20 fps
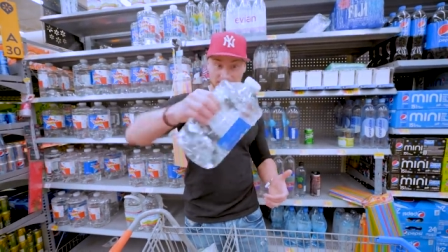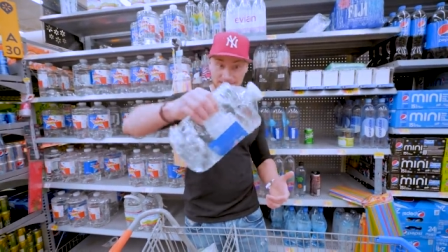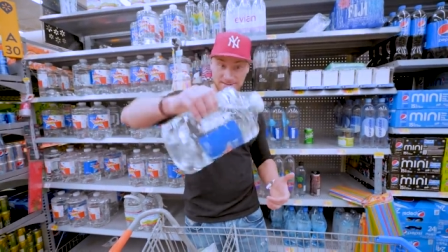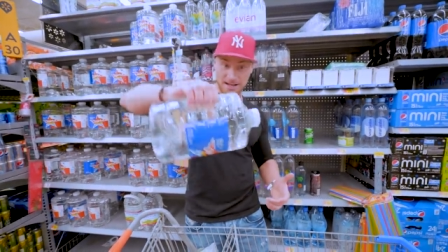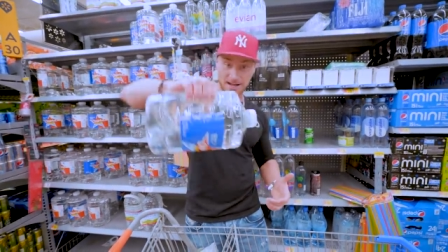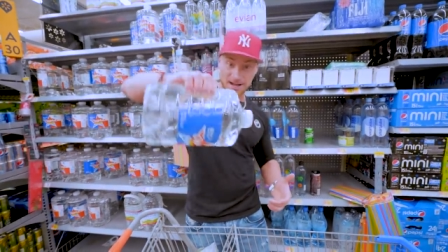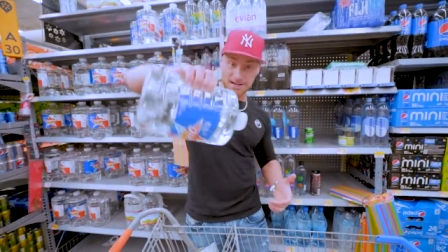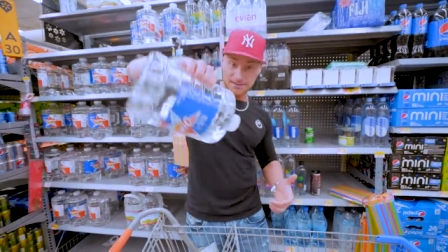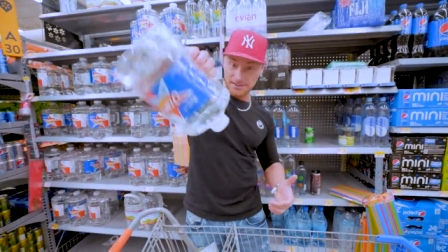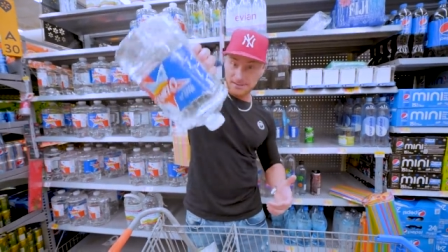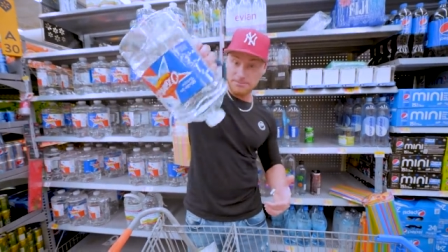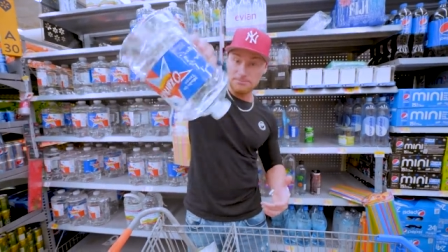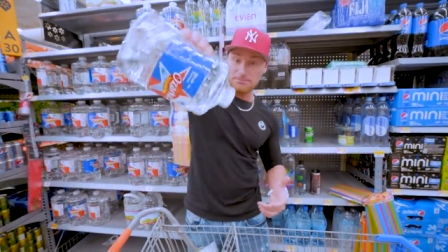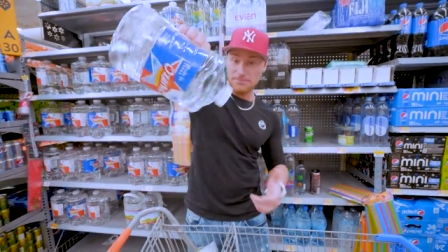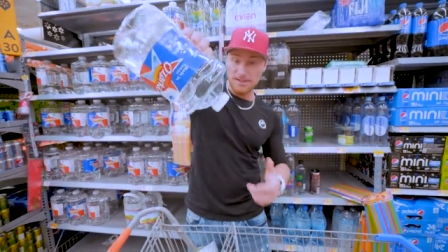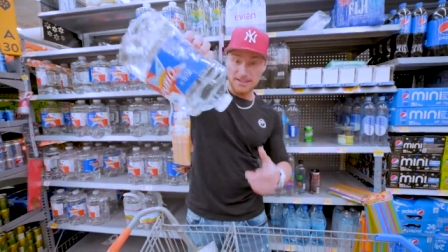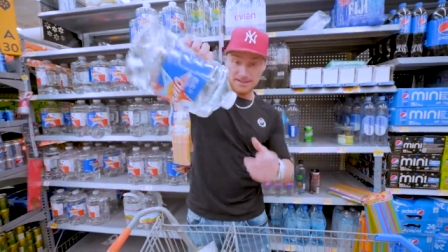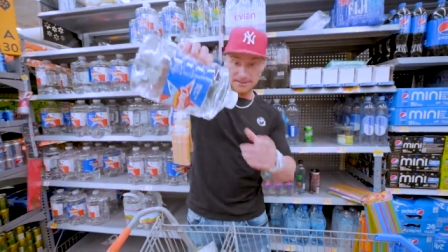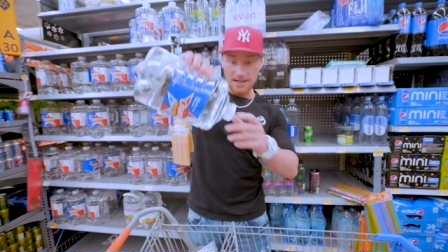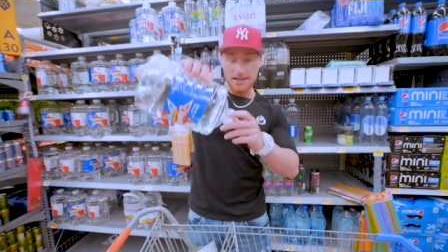it's got the,
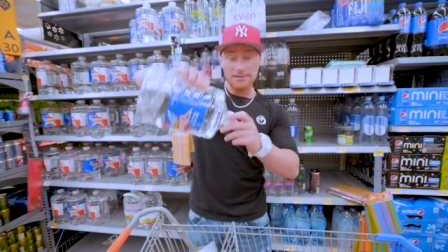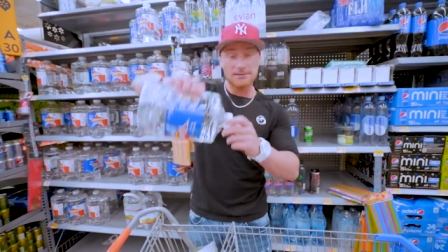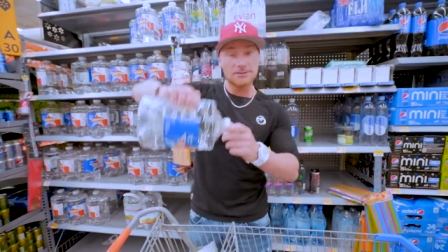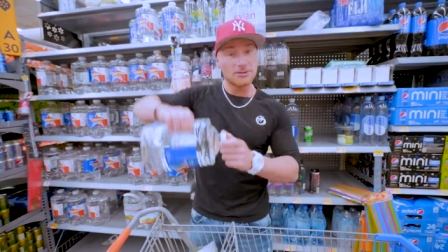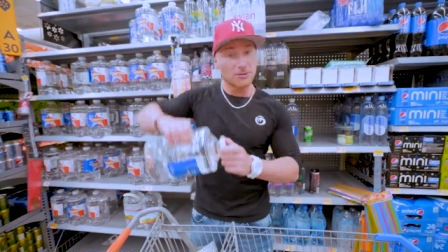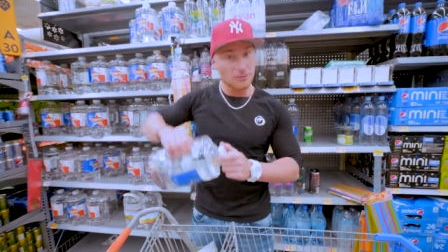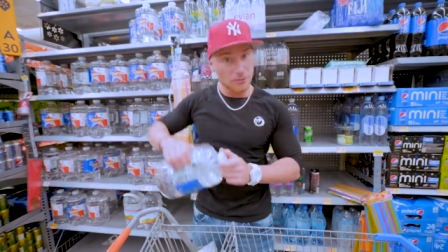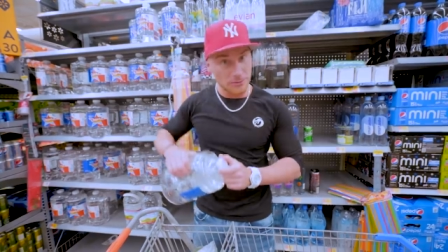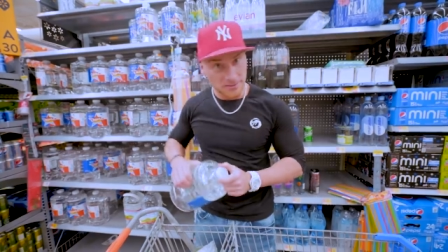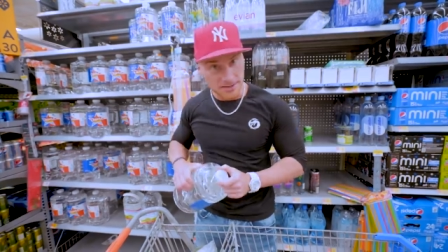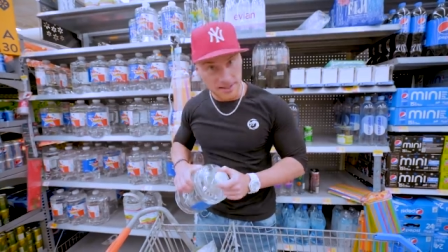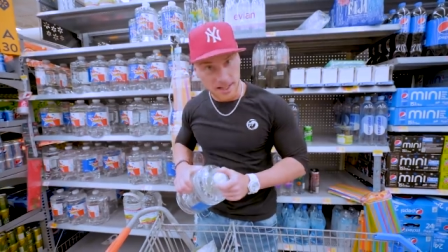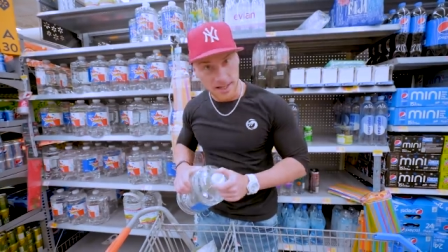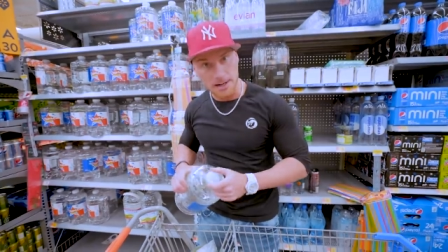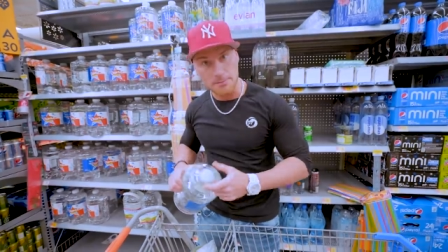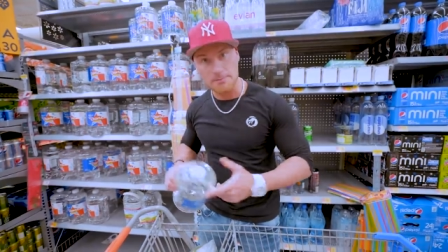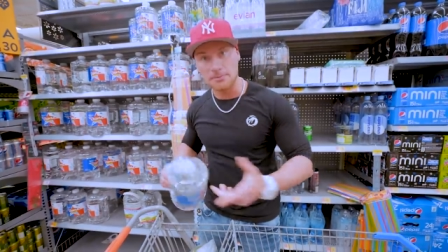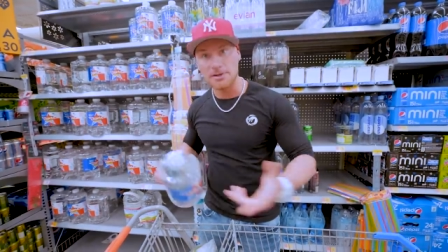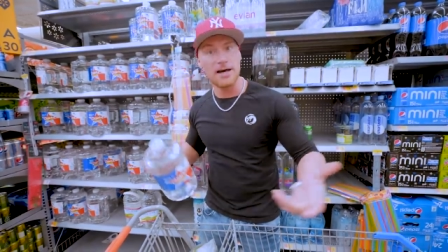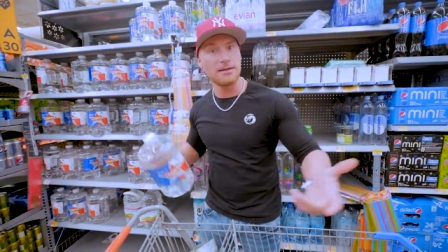it's got the screw
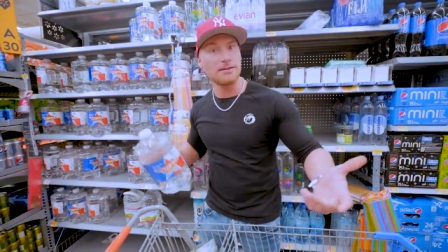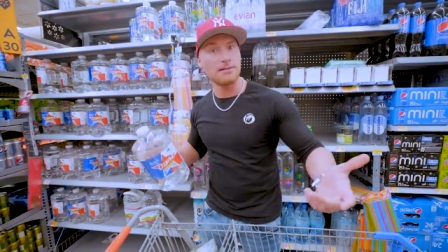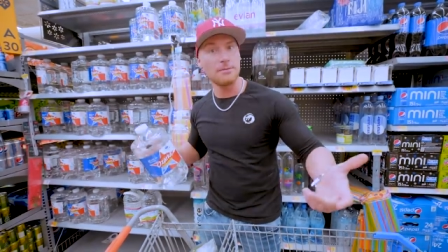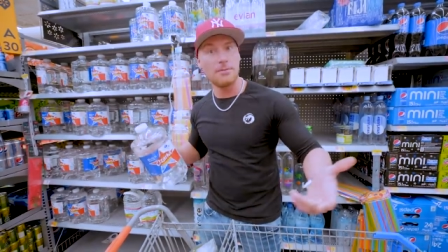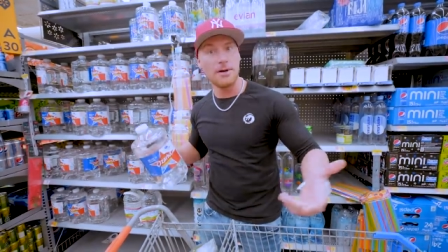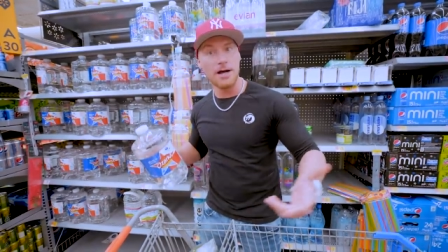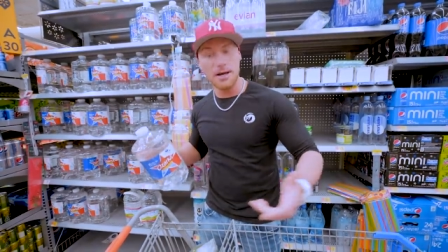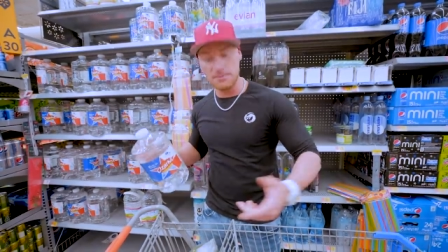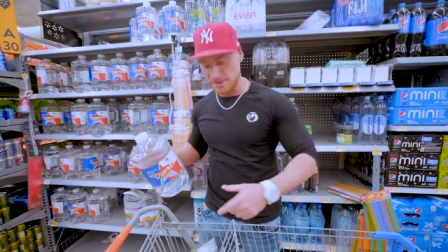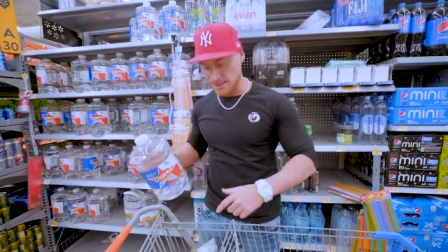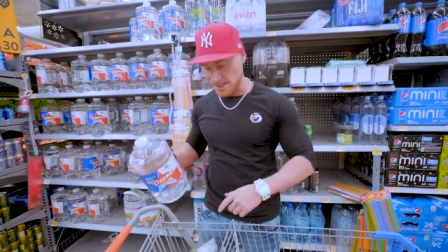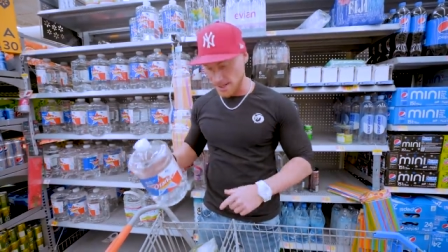top, not the pop